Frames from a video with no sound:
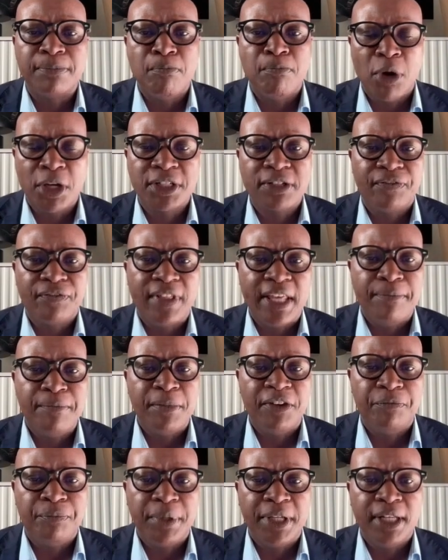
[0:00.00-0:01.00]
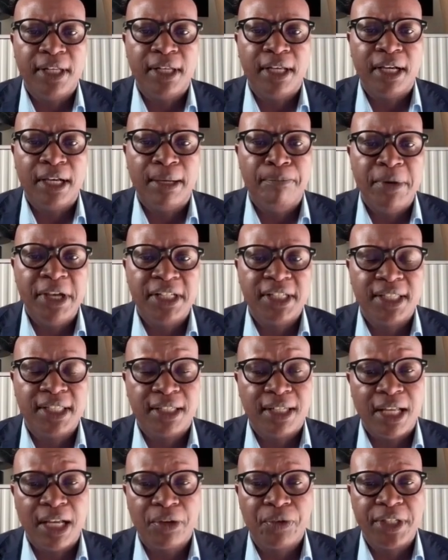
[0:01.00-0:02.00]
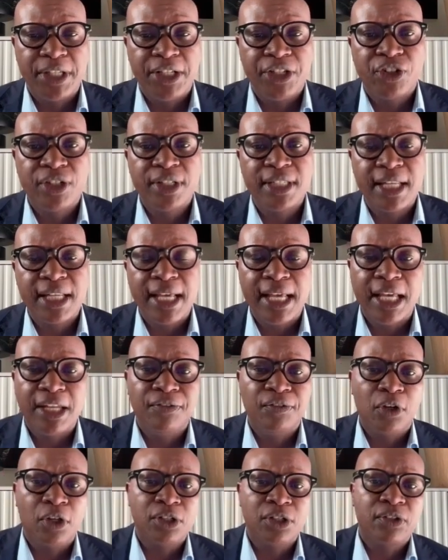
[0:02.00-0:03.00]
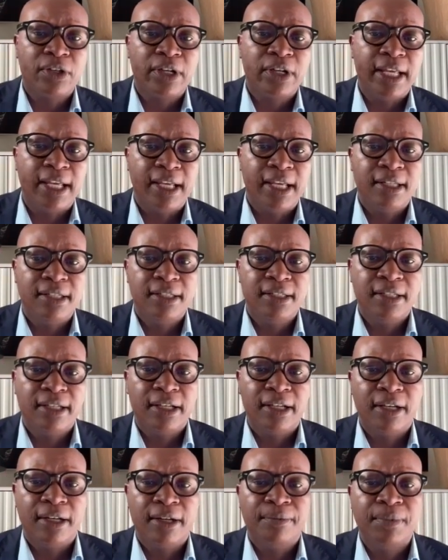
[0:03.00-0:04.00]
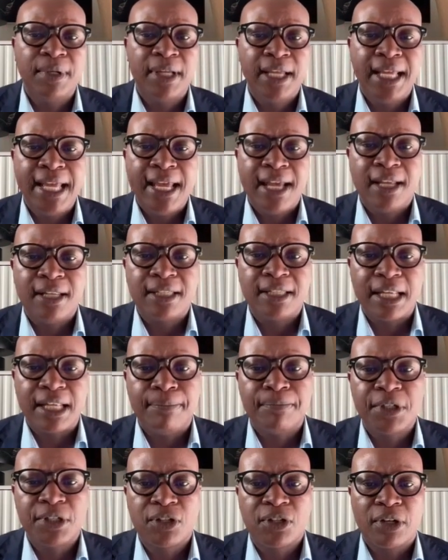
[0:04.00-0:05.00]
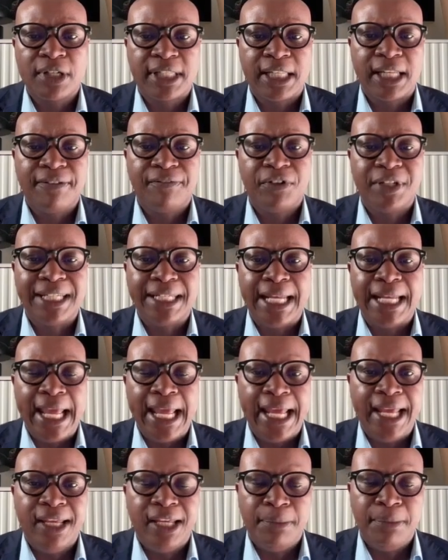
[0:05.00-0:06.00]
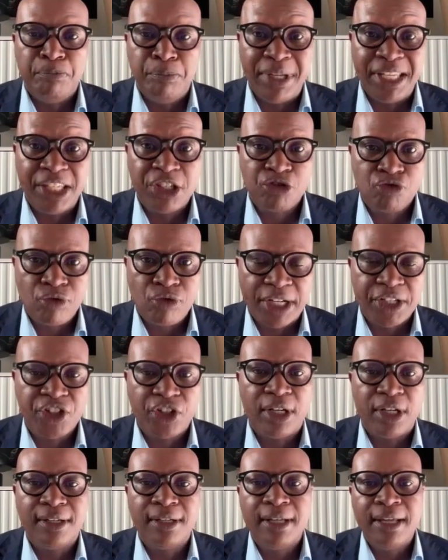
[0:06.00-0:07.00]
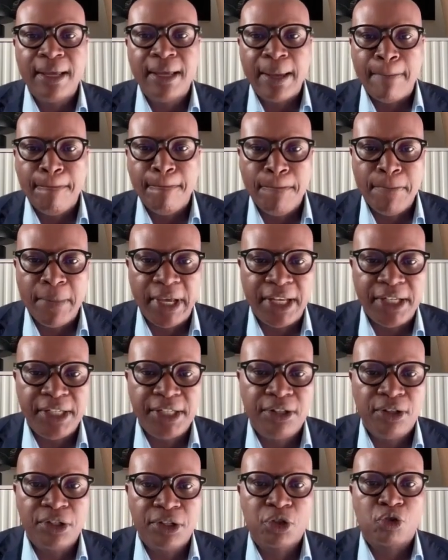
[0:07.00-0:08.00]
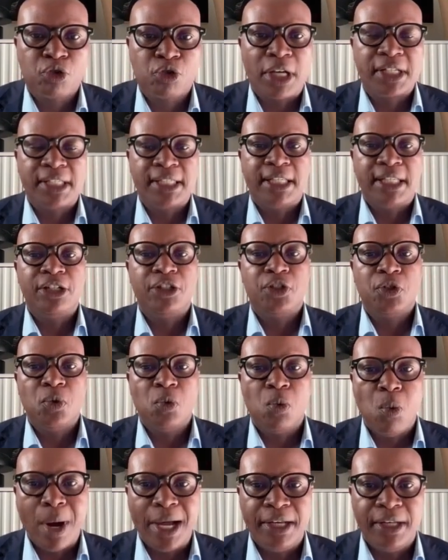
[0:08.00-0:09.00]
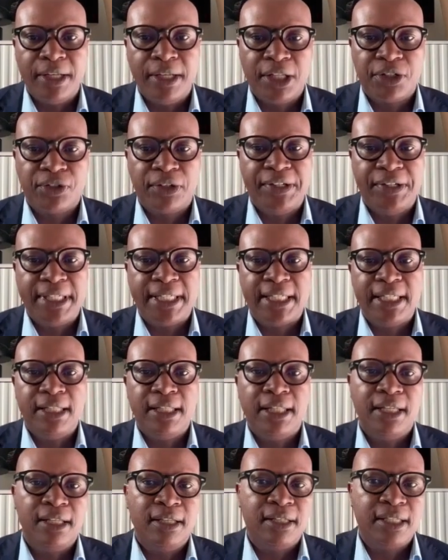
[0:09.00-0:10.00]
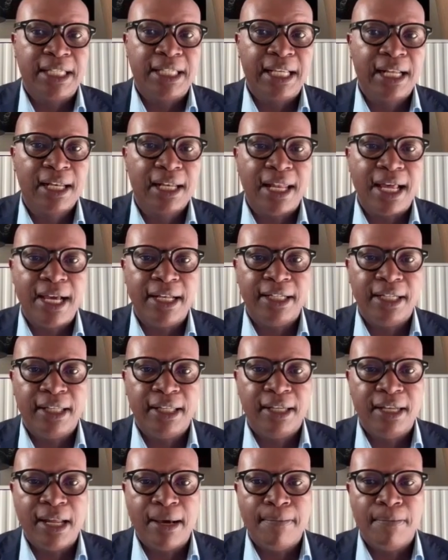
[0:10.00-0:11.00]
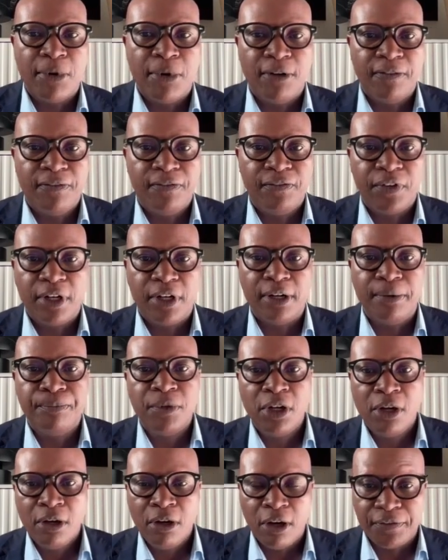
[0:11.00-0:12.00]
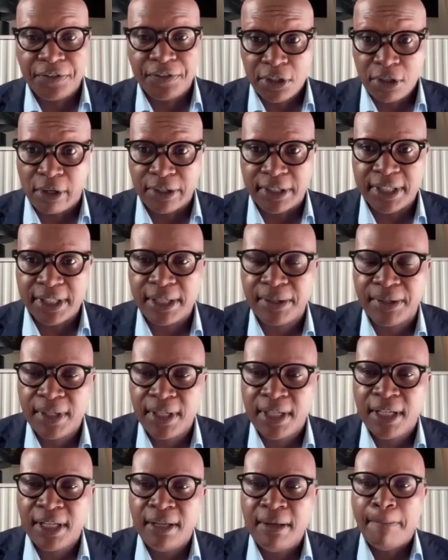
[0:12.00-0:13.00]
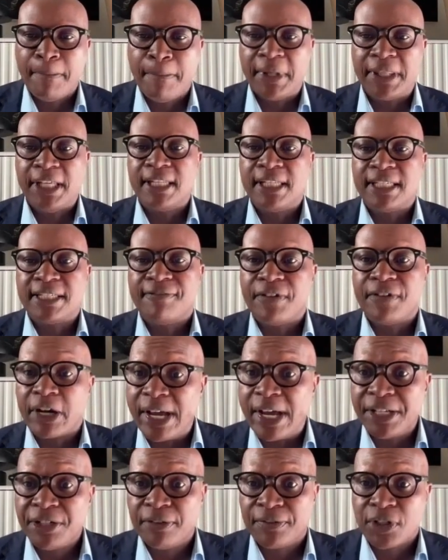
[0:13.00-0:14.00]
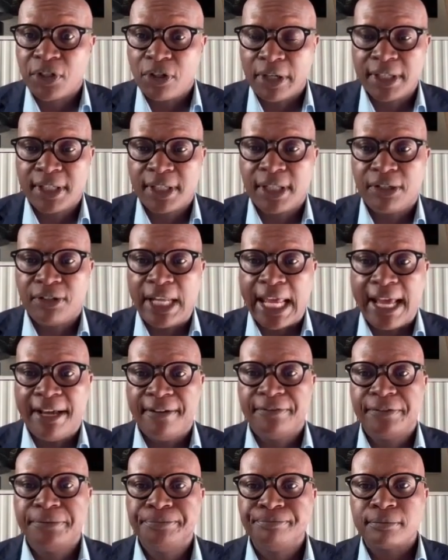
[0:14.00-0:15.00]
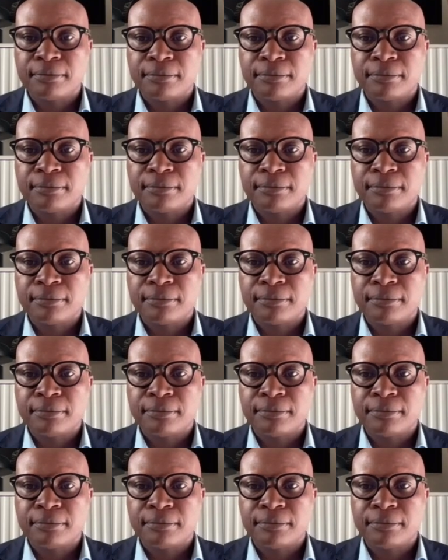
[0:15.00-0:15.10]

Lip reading: most of them have been mergers and acquisitions. And we've also had some stocks that have got an A and B structure, merge those structures into one. That's why you see the decline in the number of stocks. But then there's a variety of stocks that you have.